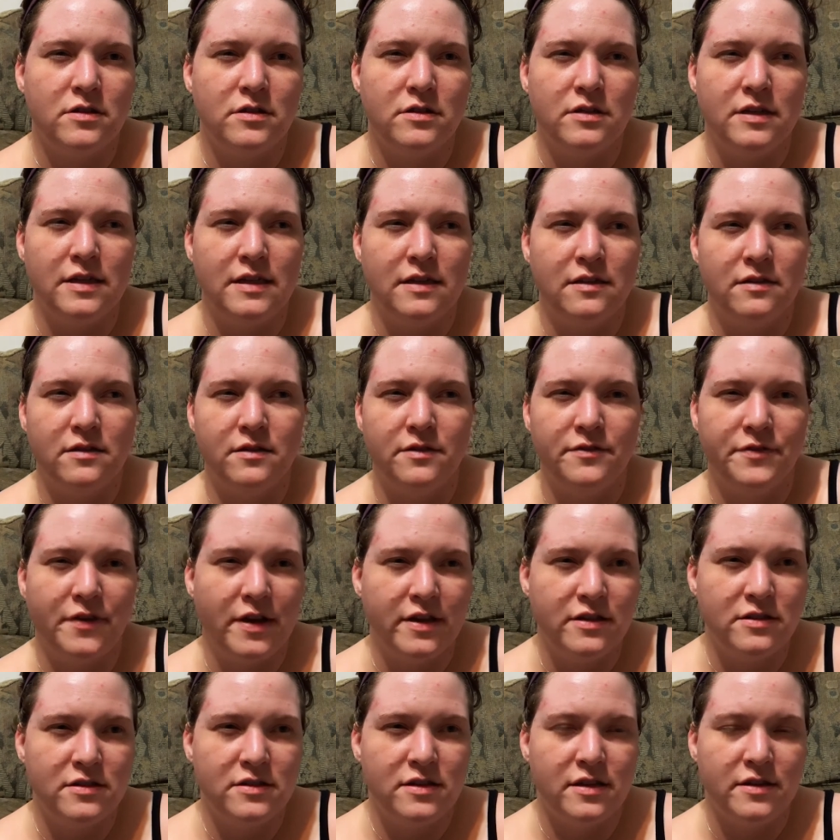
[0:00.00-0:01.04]
the
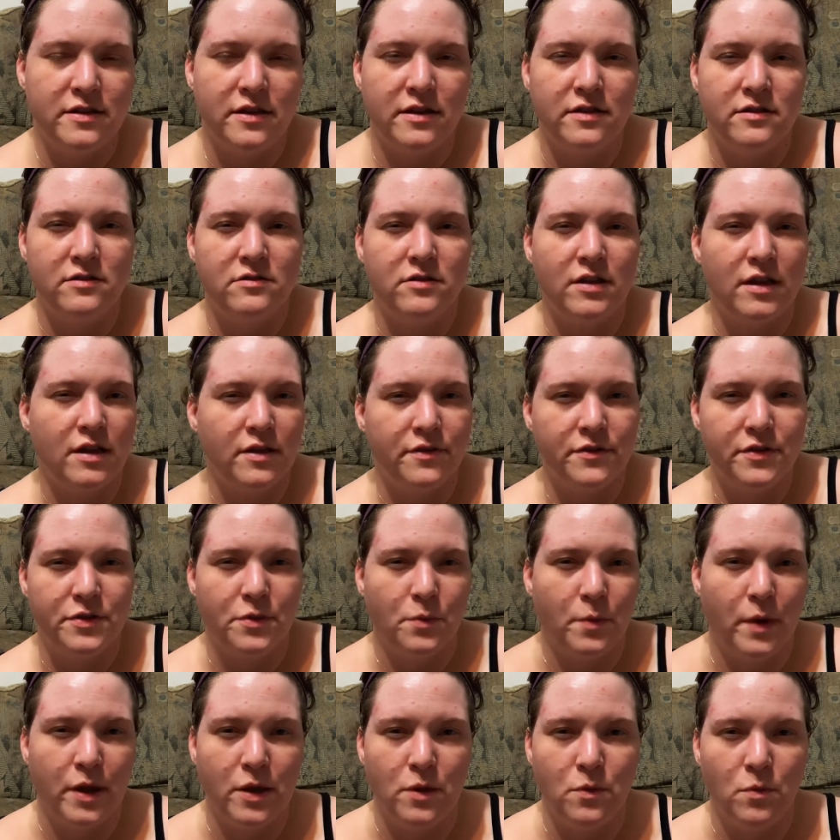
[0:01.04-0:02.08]
event and then think of
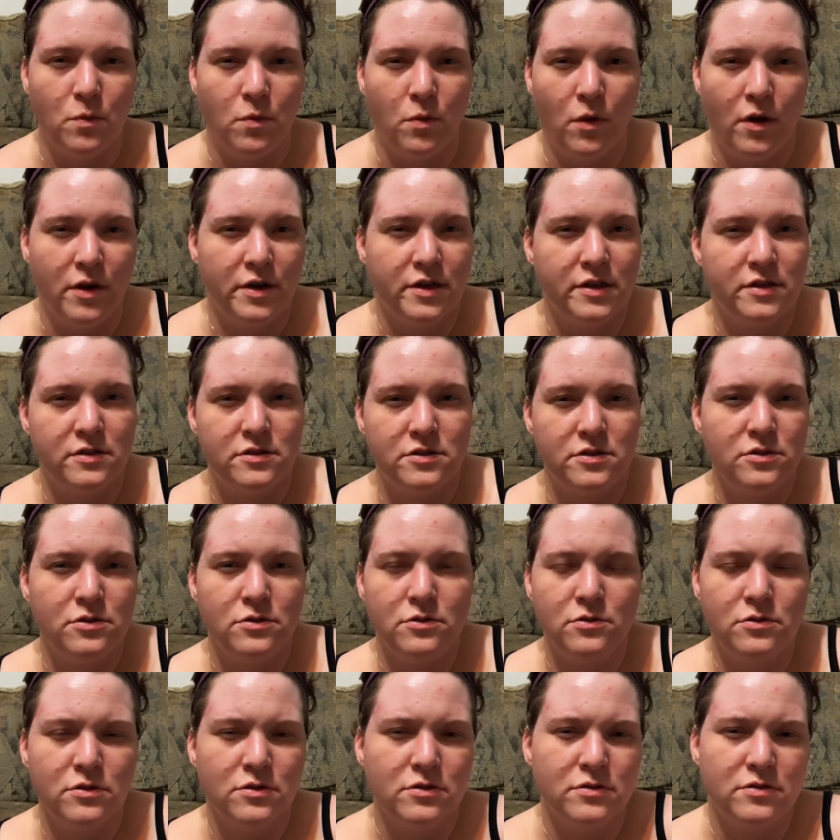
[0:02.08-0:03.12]
it the way you want it
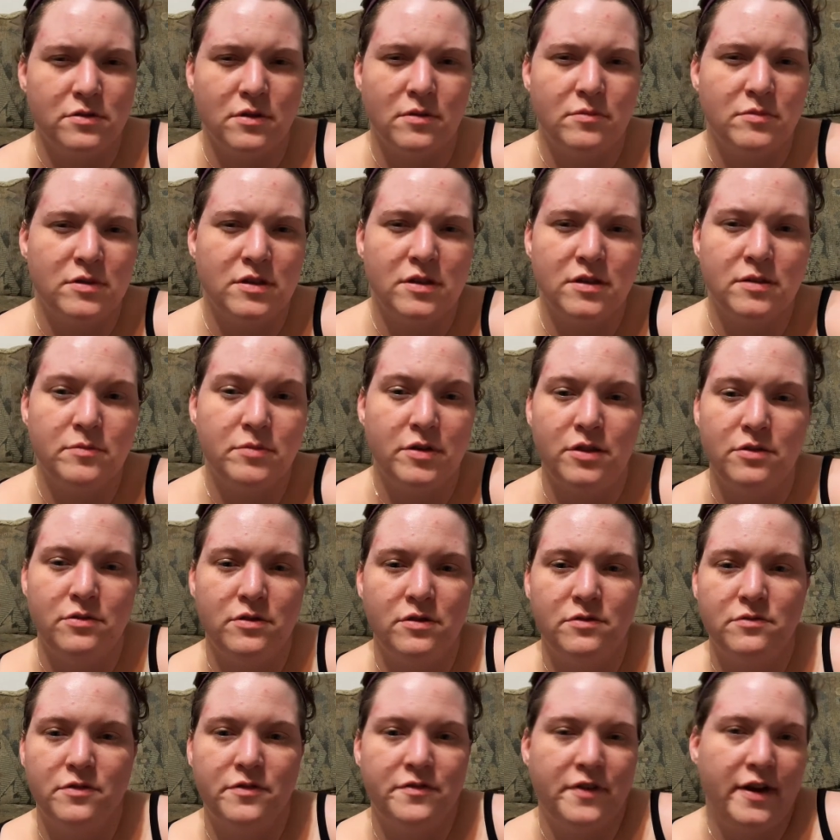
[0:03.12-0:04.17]
to or something. But you
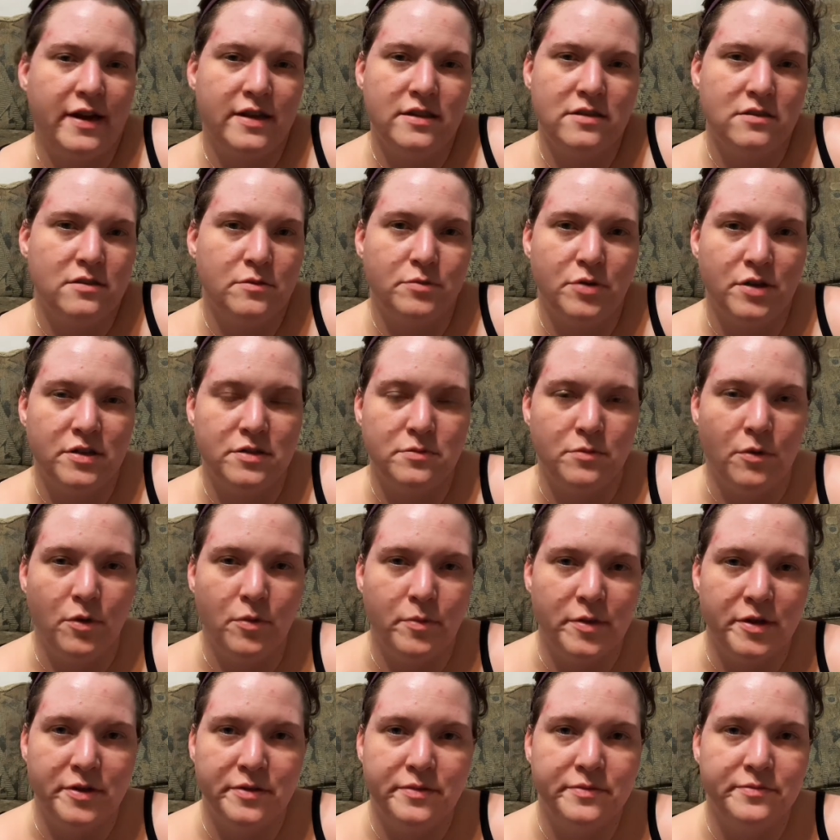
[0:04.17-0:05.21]
can revise in the present
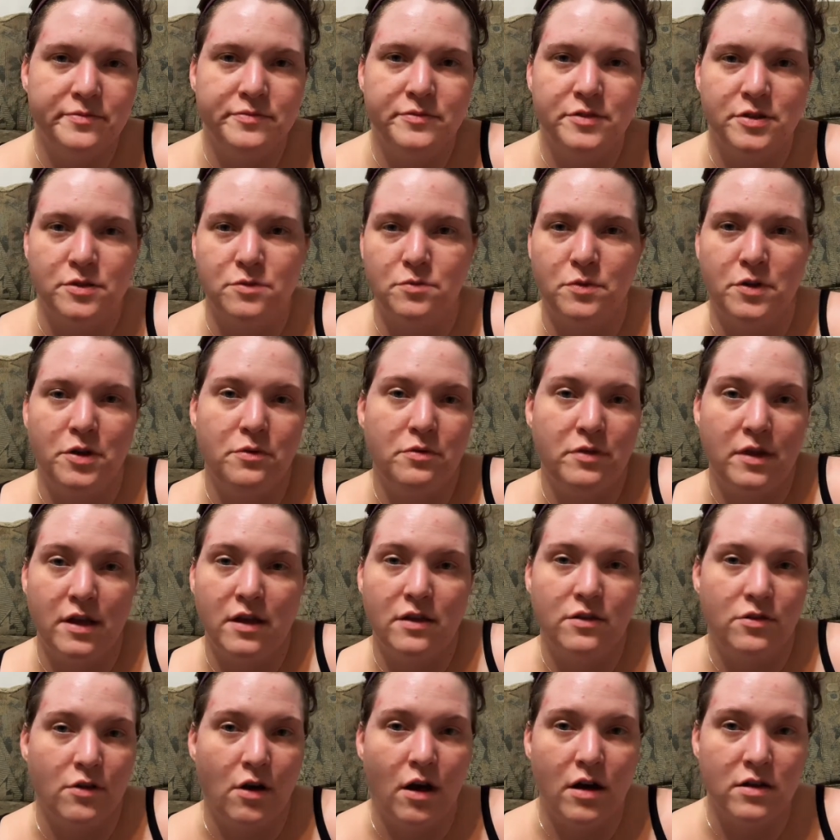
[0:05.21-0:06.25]
moment. Just when you
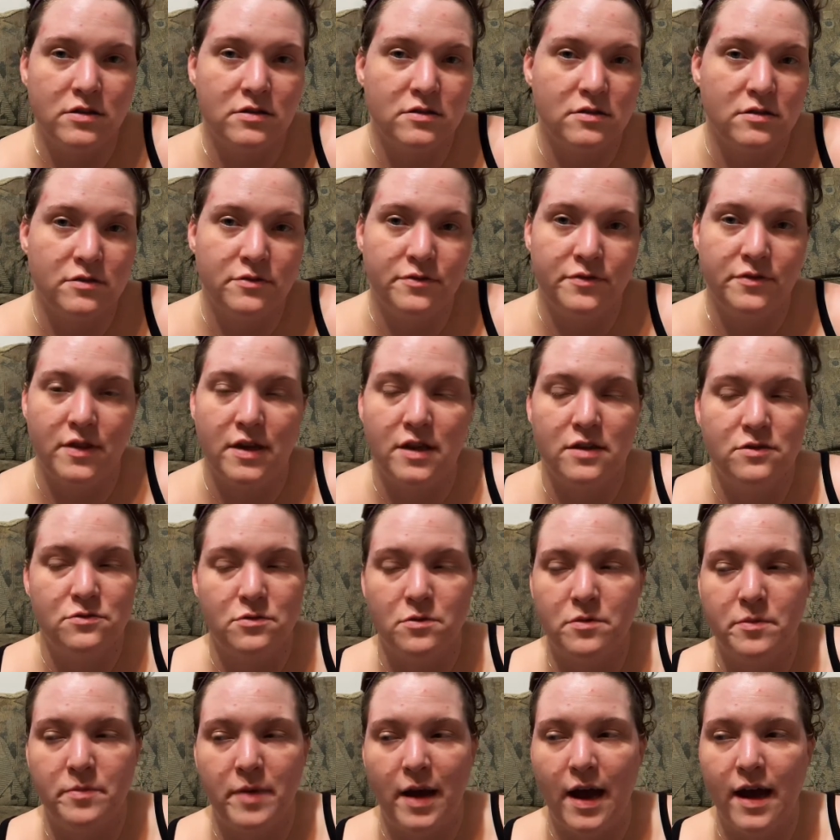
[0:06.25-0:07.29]
think thoughts of things
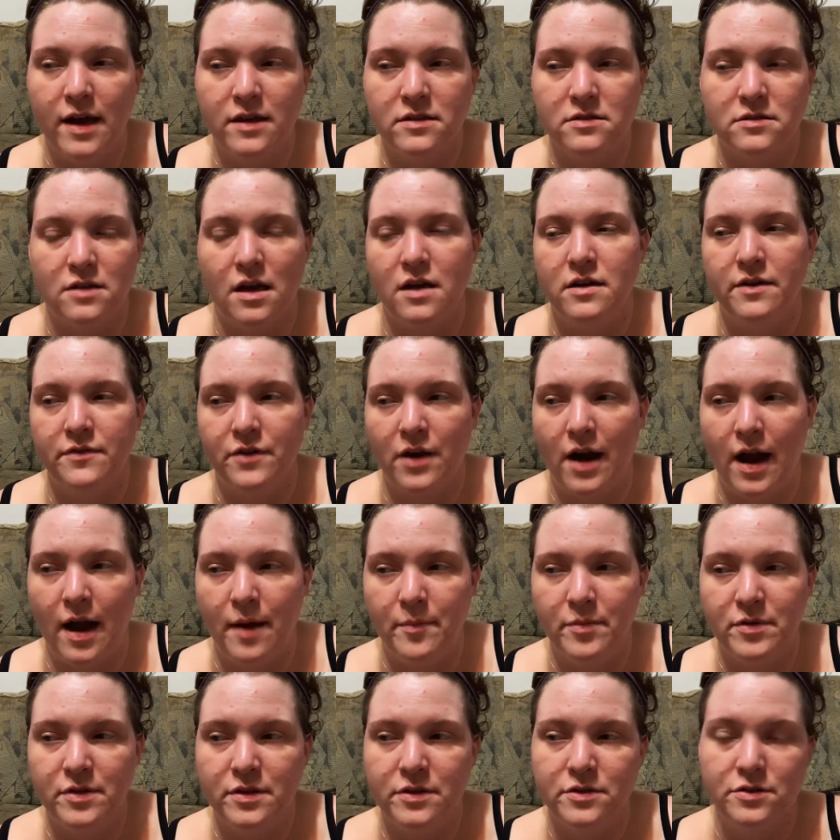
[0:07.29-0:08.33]
from the past, that never
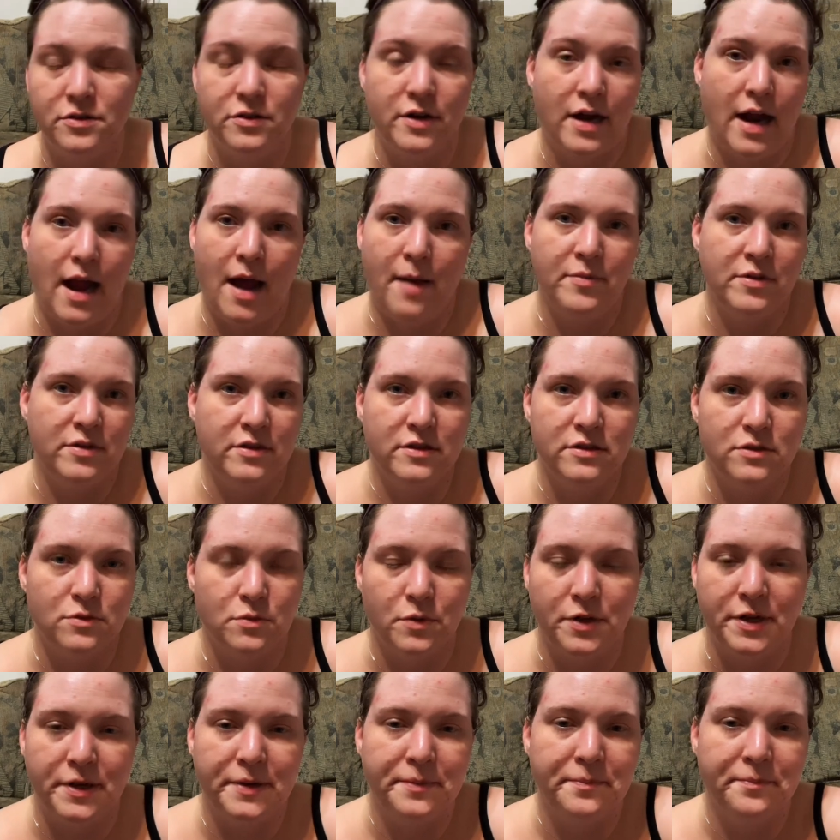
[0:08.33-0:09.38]
happened, or it happened
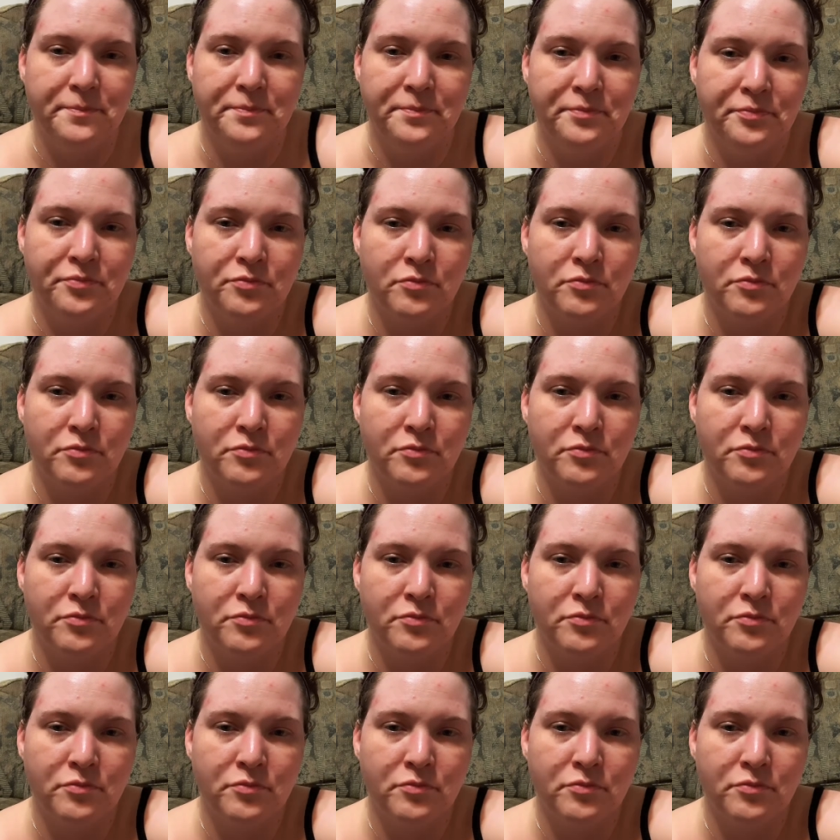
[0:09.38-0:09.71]
this way.